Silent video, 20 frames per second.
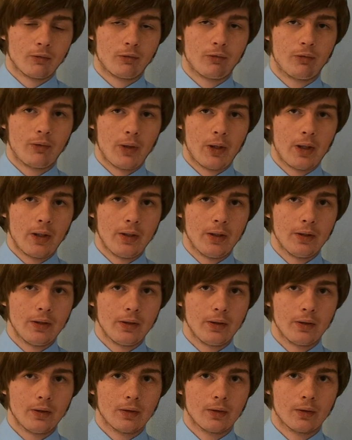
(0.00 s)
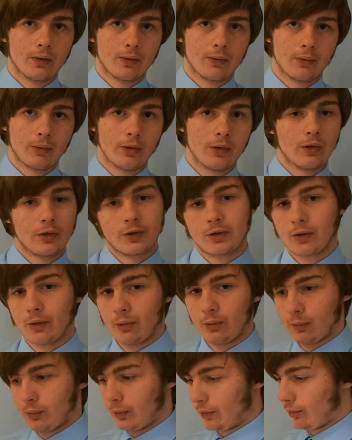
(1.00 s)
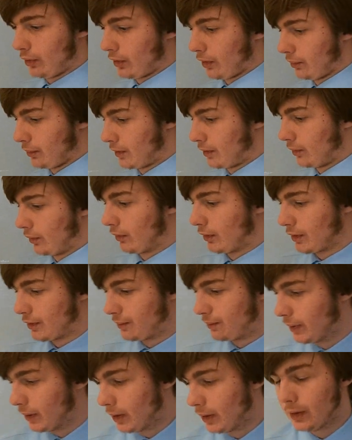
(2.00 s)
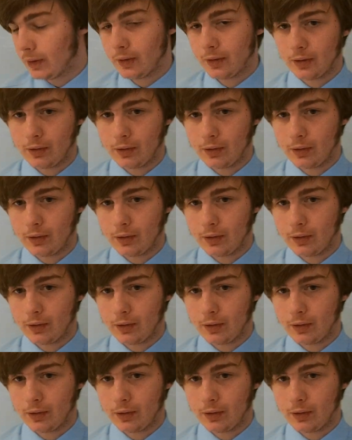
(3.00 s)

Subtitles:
So if it comes to USB,